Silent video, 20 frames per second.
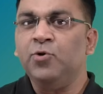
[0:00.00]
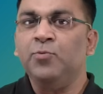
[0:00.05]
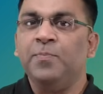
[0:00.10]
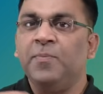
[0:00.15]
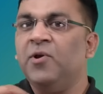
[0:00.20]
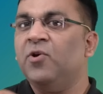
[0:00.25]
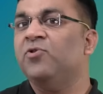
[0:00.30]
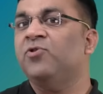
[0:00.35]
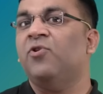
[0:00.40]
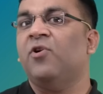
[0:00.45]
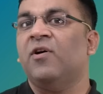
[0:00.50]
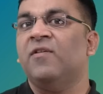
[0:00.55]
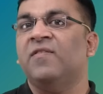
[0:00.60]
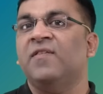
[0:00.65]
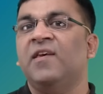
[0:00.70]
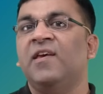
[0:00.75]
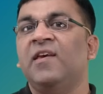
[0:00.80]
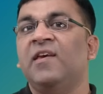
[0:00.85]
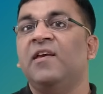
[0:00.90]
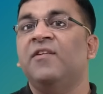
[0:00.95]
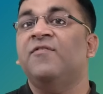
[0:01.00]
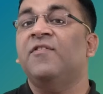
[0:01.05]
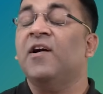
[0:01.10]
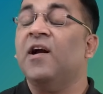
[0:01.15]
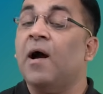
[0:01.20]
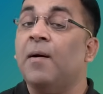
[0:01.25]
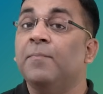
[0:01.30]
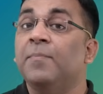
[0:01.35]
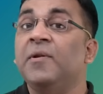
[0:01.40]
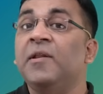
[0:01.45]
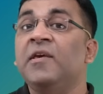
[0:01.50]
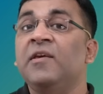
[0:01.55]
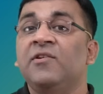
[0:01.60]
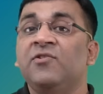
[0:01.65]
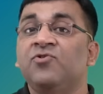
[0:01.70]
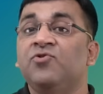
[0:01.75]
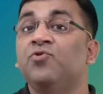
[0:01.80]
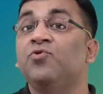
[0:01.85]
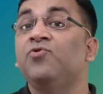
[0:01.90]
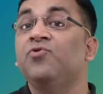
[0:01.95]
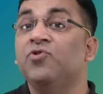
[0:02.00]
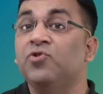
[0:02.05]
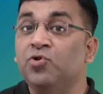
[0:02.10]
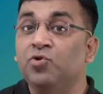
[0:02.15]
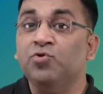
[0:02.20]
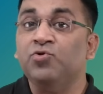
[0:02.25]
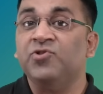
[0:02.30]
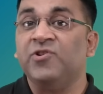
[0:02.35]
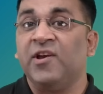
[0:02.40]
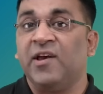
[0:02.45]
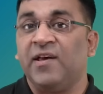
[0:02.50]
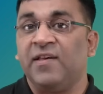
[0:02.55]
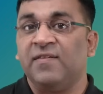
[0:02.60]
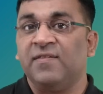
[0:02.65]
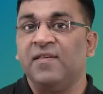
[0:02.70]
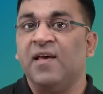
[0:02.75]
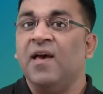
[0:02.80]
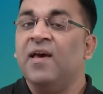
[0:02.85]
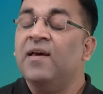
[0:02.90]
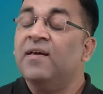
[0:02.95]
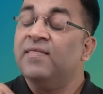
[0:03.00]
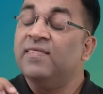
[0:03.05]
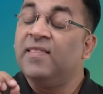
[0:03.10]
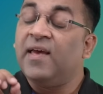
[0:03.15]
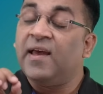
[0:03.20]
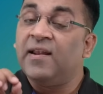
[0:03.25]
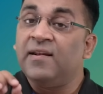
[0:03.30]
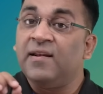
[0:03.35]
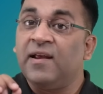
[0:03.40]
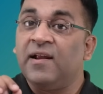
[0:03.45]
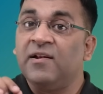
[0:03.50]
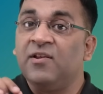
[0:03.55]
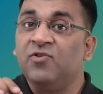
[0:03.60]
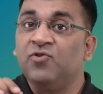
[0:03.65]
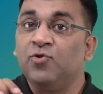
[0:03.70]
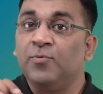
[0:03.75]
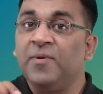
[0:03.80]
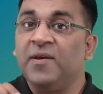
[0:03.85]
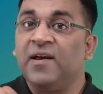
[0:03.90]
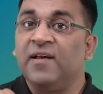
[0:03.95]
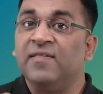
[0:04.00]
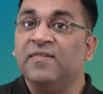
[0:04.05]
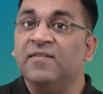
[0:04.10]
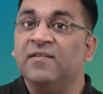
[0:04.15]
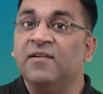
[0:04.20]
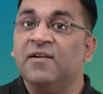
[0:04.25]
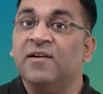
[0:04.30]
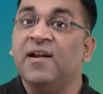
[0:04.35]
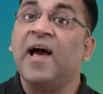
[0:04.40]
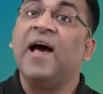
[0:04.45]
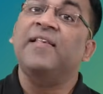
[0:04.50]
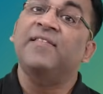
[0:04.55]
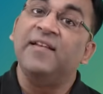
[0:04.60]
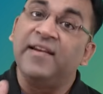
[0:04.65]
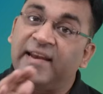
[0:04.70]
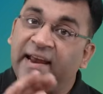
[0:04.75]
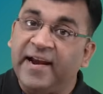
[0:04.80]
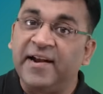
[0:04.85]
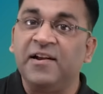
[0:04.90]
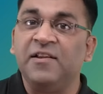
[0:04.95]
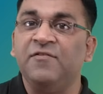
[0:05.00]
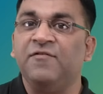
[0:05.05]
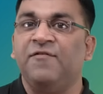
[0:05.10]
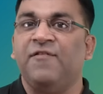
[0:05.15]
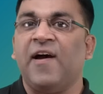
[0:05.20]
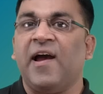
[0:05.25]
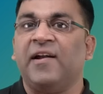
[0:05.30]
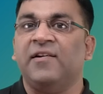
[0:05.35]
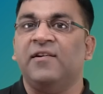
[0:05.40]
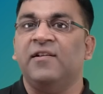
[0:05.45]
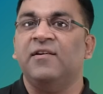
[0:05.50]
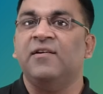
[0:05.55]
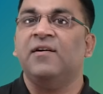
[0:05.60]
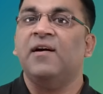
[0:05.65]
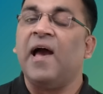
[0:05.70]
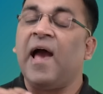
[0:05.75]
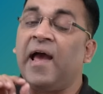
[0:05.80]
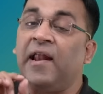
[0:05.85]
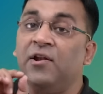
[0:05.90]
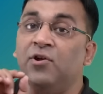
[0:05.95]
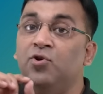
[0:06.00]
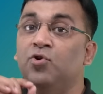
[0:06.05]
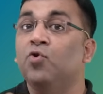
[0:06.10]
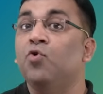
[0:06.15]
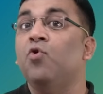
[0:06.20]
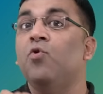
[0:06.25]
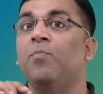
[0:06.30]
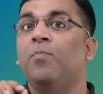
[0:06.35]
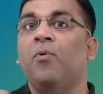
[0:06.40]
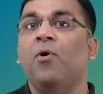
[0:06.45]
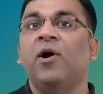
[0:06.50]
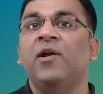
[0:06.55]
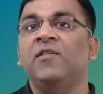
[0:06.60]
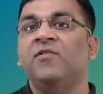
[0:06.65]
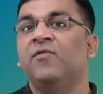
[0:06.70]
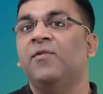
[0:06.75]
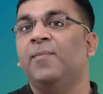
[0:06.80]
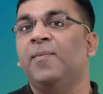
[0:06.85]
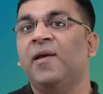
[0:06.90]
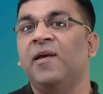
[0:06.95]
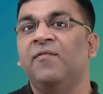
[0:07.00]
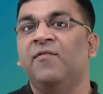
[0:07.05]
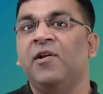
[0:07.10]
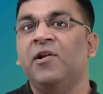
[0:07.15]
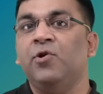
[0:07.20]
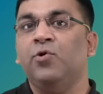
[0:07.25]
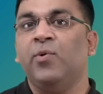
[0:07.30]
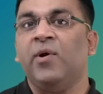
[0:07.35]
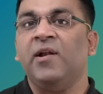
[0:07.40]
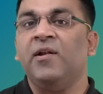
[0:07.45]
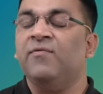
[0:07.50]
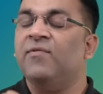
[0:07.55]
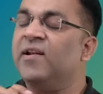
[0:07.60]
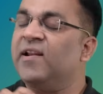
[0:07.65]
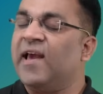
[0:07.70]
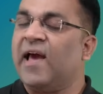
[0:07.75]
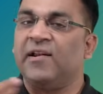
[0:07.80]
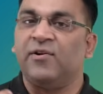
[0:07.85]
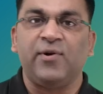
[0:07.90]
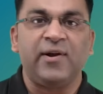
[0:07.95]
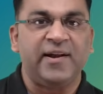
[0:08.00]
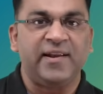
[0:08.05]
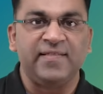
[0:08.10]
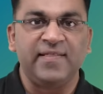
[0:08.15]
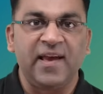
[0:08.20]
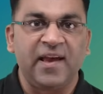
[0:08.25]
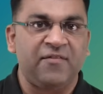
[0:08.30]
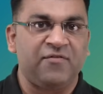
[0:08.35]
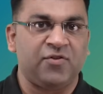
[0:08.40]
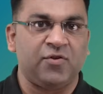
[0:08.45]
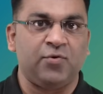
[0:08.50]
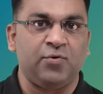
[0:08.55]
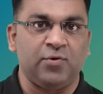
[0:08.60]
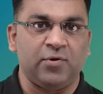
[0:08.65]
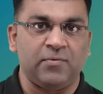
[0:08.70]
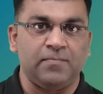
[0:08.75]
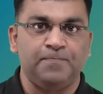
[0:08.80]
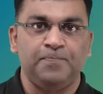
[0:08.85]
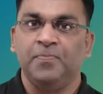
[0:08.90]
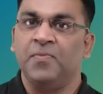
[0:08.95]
to Piotroski, if a company issues new shares, then it is to be considered as a negative factor and no points will be given to it when calculating the F-score.